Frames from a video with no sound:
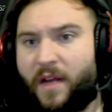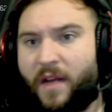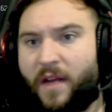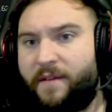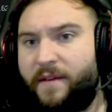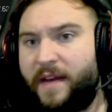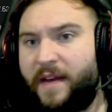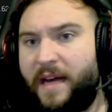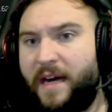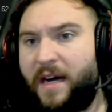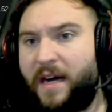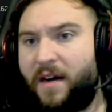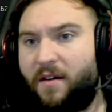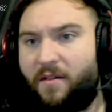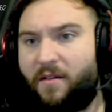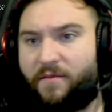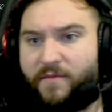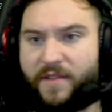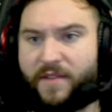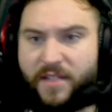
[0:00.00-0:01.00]
Now
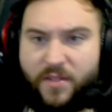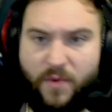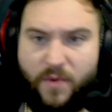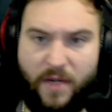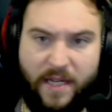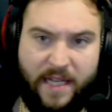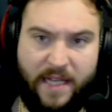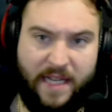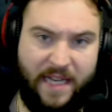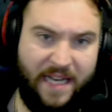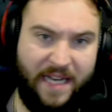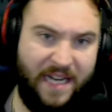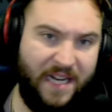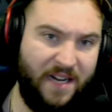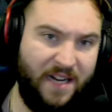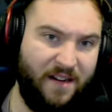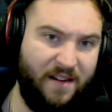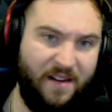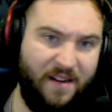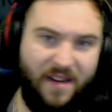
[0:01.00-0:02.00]
this one here,
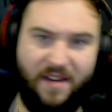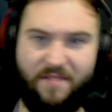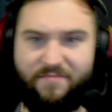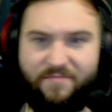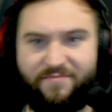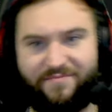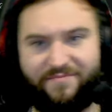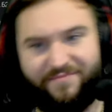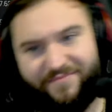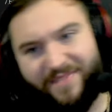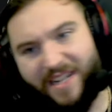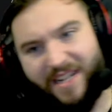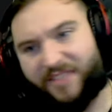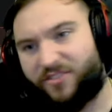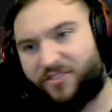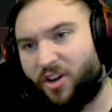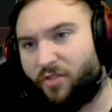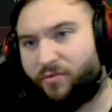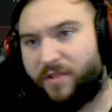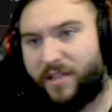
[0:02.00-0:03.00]
I
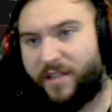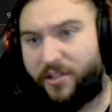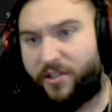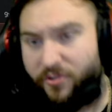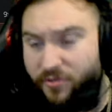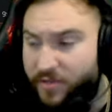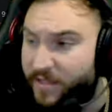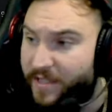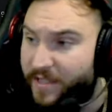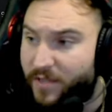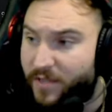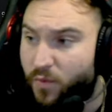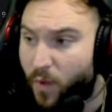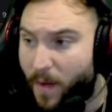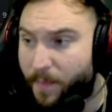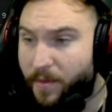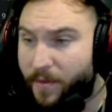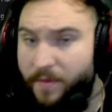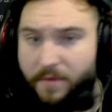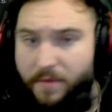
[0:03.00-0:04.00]
don't really use this
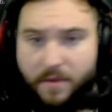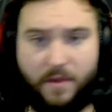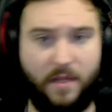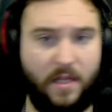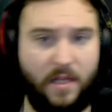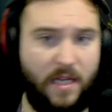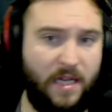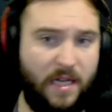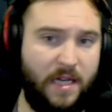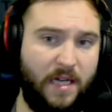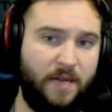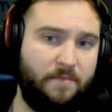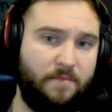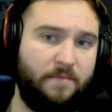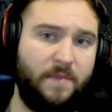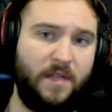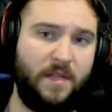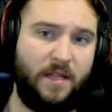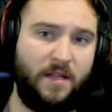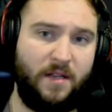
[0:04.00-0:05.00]
weapon,
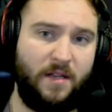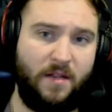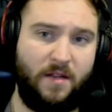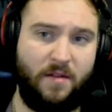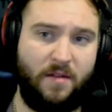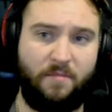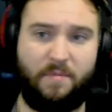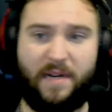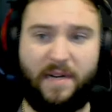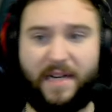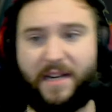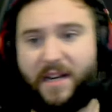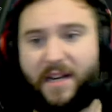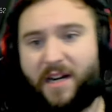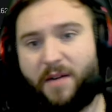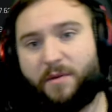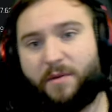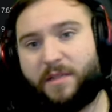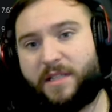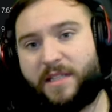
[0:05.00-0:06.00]
but
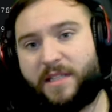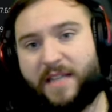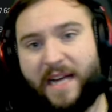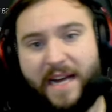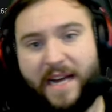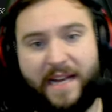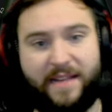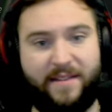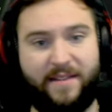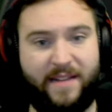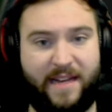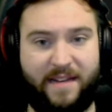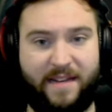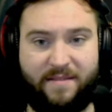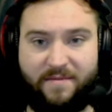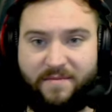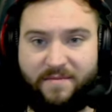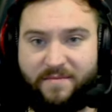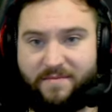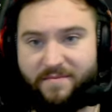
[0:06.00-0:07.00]
I would say that
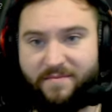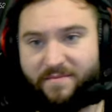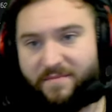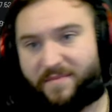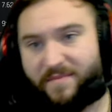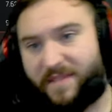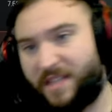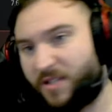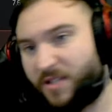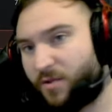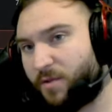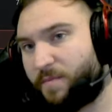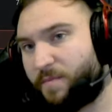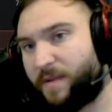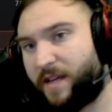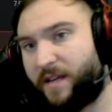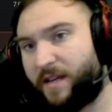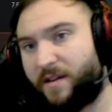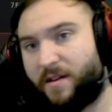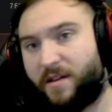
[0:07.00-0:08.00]
this would be
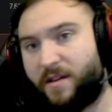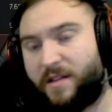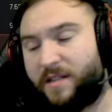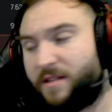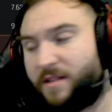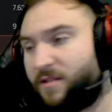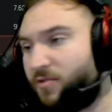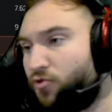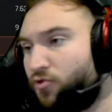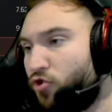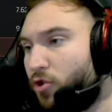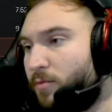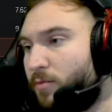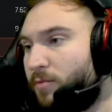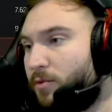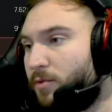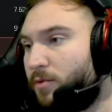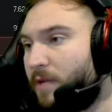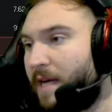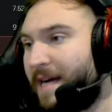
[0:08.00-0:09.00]
your
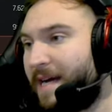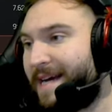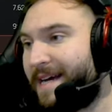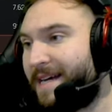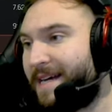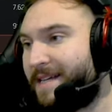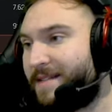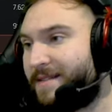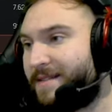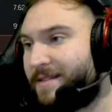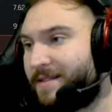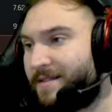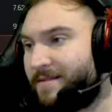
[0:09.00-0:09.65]
normal, and